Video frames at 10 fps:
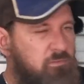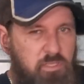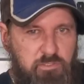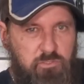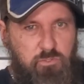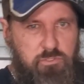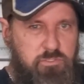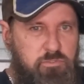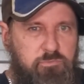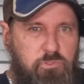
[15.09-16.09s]
In the course
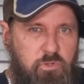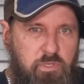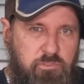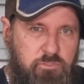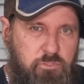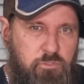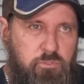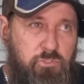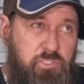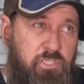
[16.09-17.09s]
of trying
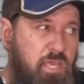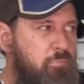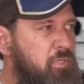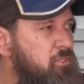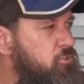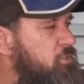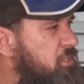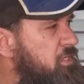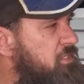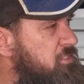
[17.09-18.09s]
to shape our
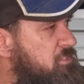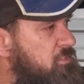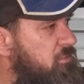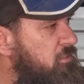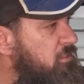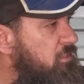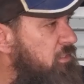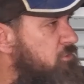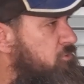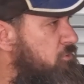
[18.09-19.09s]
trees
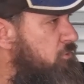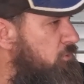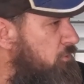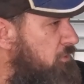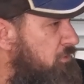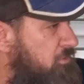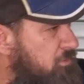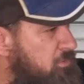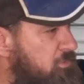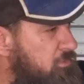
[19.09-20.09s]
into
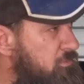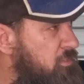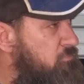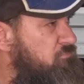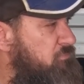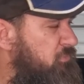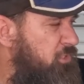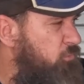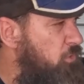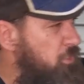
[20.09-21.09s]

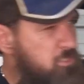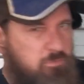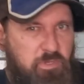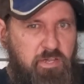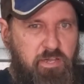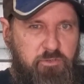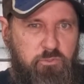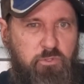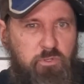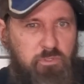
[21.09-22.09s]
little works of art
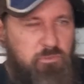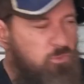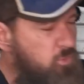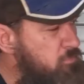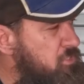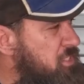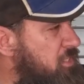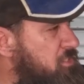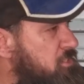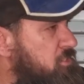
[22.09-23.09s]
or
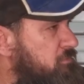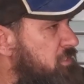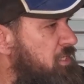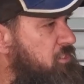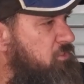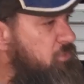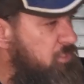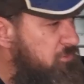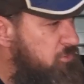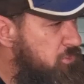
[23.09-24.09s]
imitations of nature,
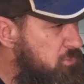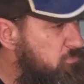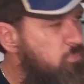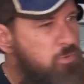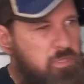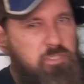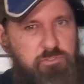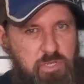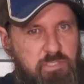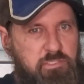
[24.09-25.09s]
we do some pretty
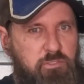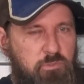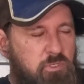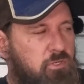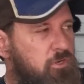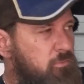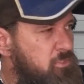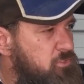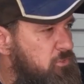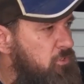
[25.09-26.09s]
drastic work on them
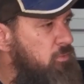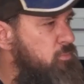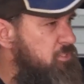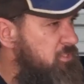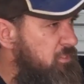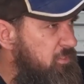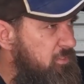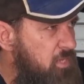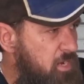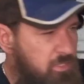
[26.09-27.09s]
at times,
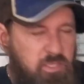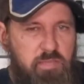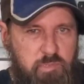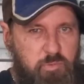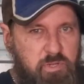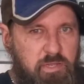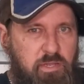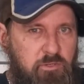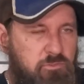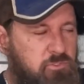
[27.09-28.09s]
and it can be pretty
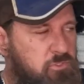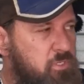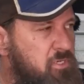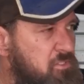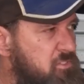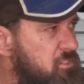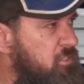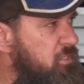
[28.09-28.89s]
hard on the trees.